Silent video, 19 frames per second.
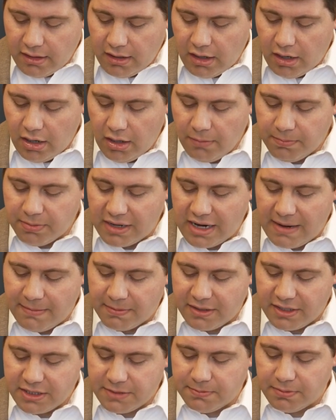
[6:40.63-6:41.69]
All
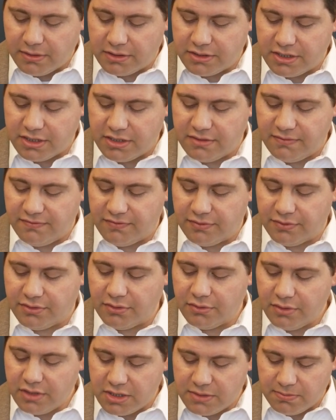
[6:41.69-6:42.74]
properties purchased
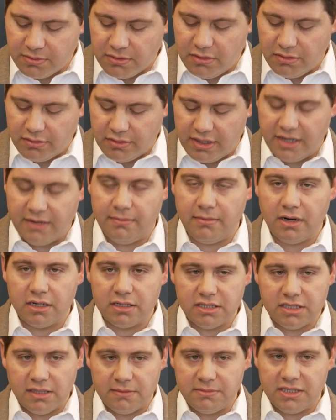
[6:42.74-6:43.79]
through this program are
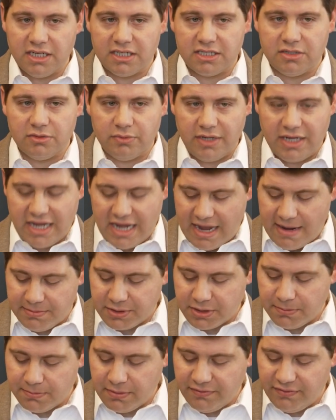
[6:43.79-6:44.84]
subject to
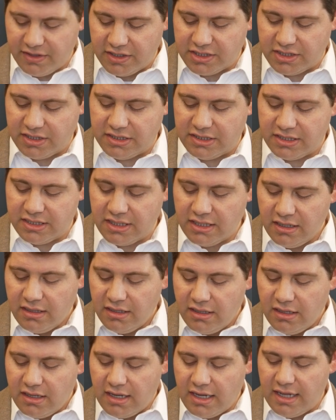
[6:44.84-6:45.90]
recapture provisions
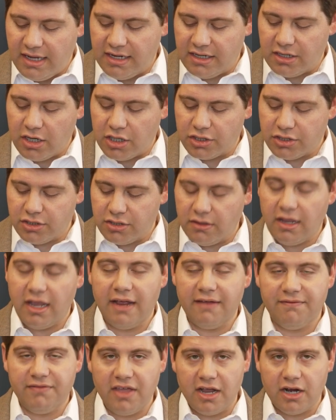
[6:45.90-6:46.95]
and
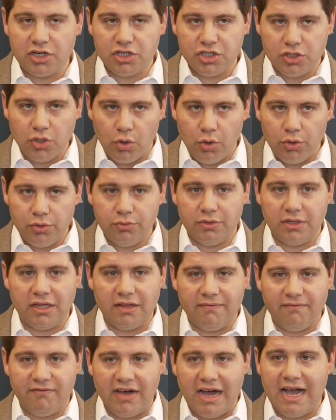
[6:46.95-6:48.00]
if they are sold within
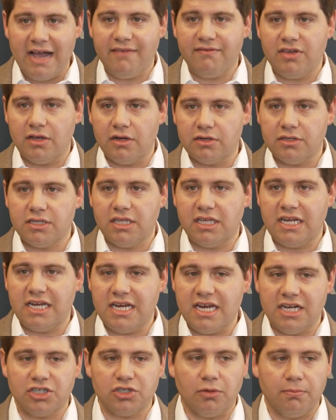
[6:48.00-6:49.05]
5 years of the
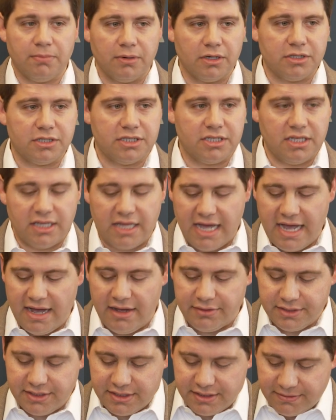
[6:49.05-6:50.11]
initial purchase of the
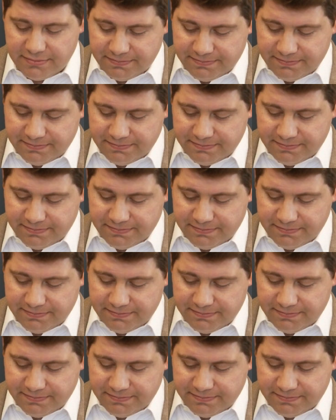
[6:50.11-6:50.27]
house.